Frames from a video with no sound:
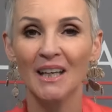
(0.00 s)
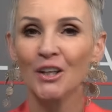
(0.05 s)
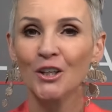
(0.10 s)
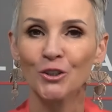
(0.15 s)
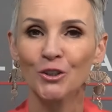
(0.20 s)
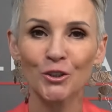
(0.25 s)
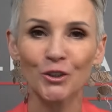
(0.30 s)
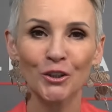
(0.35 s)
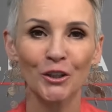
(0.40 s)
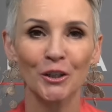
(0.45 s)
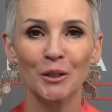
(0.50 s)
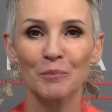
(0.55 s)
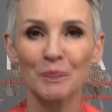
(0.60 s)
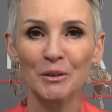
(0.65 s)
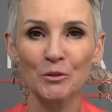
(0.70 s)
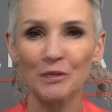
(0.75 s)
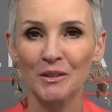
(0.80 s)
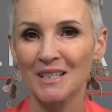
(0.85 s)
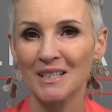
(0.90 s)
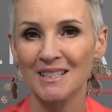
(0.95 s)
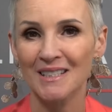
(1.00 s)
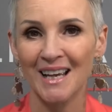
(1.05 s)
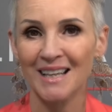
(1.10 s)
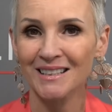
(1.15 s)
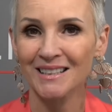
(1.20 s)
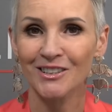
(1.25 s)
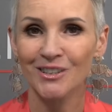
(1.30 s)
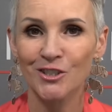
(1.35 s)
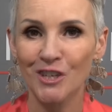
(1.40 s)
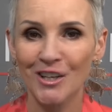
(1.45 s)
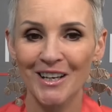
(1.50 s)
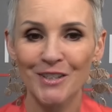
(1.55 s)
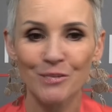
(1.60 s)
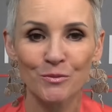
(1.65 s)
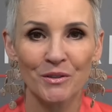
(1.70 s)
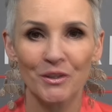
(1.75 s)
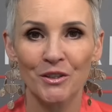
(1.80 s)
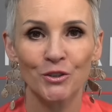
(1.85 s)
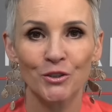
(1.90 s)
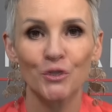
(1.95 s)
You're going to be criticized and judged
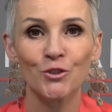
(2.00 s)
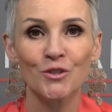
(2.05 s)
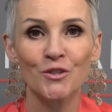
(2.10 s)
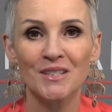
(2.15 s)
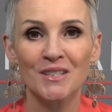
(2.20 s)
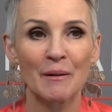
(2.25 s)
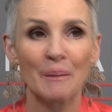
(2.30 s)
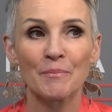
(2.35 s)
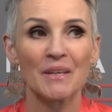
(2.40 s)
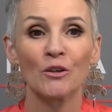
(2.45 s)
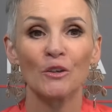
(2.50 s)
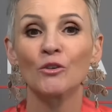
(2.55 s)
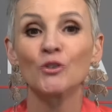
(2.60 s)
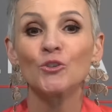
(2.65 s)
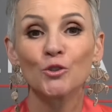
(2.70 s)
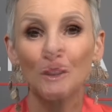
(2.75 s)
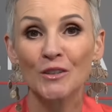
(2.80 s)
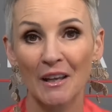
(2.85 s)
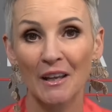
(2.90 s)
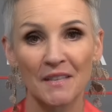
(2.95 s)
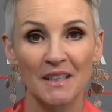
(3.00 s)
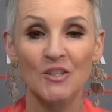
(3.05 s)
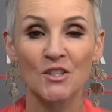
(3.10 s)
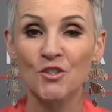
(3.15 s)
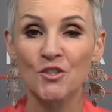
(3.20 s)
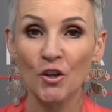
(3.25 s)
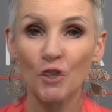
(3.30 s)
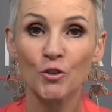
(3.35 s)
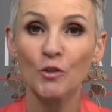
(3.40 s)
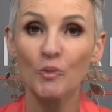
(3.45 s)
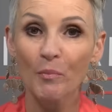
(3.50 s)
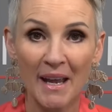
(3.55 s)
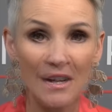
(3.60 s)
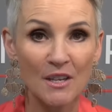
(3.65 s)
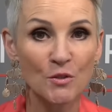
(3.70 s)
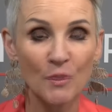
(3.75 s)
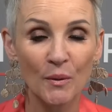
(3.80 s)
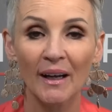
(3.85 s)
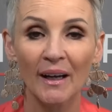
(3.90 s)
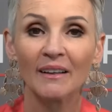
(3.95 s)
whether you do something or do nothing. So you may as
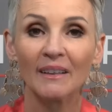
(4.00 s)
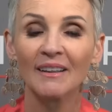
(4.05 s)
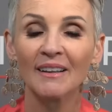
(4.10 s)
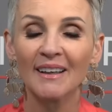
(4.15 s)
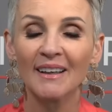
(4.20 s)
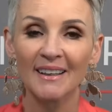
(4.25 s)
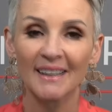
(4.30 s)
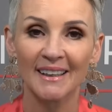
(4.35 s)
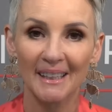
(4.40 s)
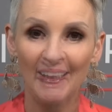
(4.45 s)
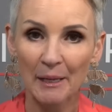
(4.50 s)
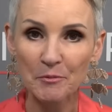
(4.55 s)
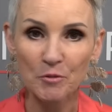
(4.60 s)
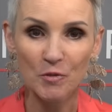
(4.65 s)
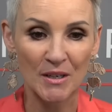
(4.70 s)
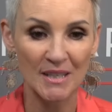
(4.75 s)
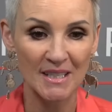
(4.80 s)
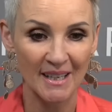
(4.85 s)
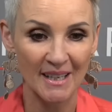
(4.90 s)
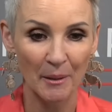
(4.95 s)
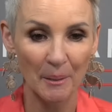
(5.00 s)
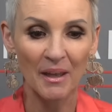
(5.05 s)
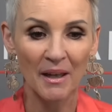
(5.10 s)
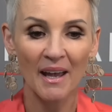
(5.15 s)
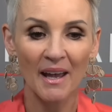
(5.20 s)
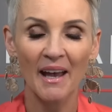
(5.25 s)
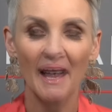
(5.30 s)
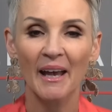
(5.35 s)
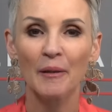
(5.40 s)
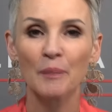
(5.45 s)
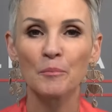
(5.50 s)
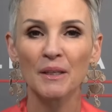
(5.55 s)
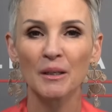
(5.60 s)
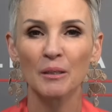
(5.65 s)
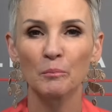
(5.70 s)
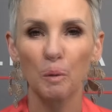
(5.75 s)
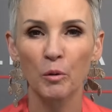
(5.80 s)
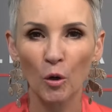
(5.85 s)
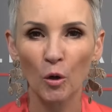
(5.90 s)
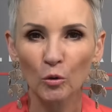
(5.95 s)
well get up, dress up, and be a
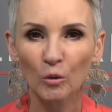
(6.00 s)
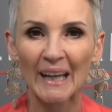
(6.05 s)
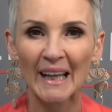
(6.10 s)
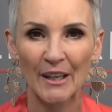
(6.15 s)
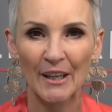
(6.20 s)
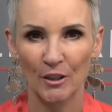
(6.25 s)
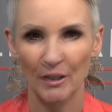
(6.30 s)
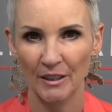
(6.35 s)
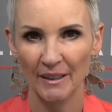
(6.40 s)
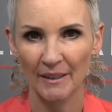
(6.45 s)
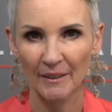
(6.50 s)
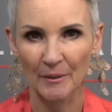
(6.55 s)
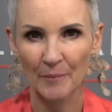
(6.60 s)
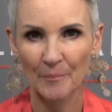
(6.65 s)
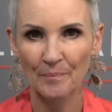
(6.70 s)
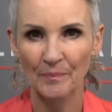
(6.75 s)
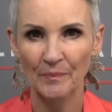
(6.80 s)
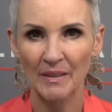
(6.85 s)
bold light on a hill.